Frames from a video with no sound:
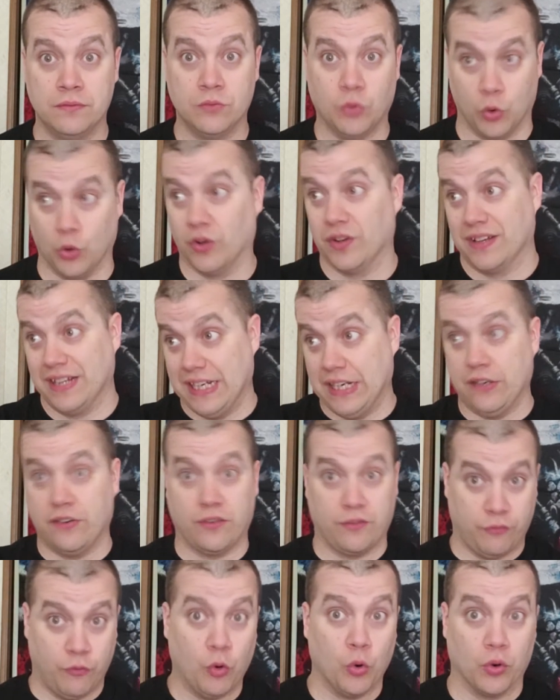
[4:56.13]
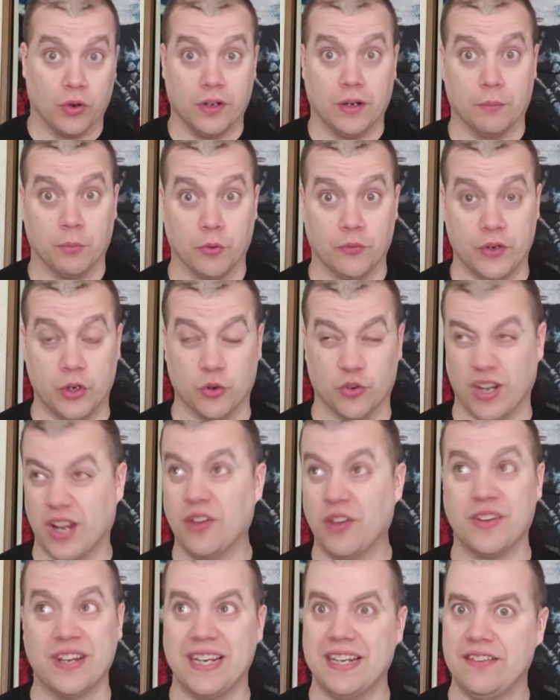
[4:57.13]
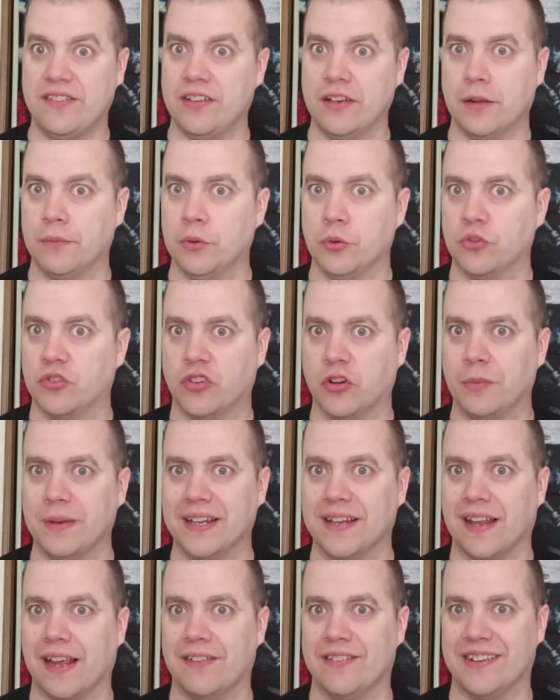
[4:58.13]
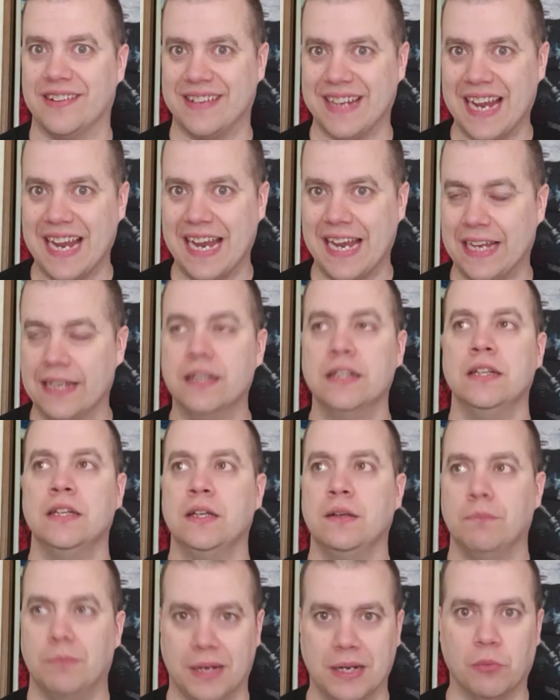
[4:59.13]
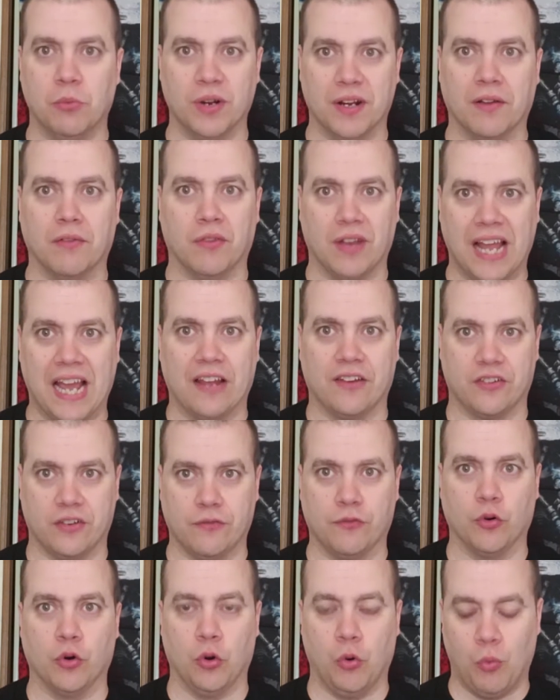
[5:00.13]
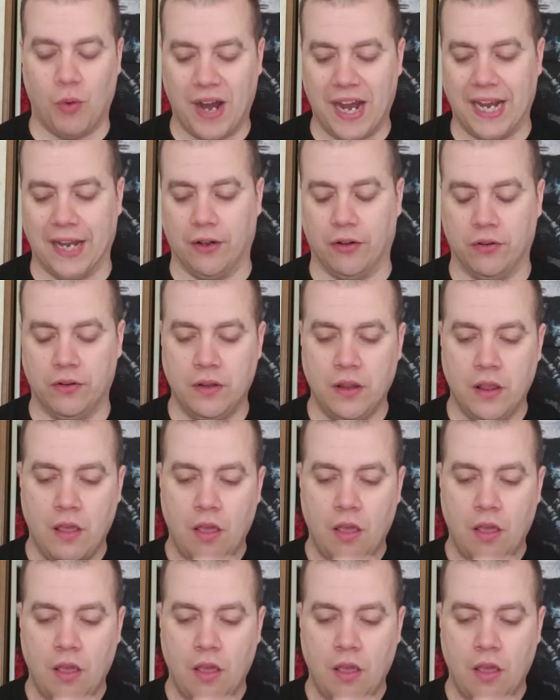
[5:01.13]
or at least for a number of years. I don't think ECW would still be alive today, but it would have lasted for a while.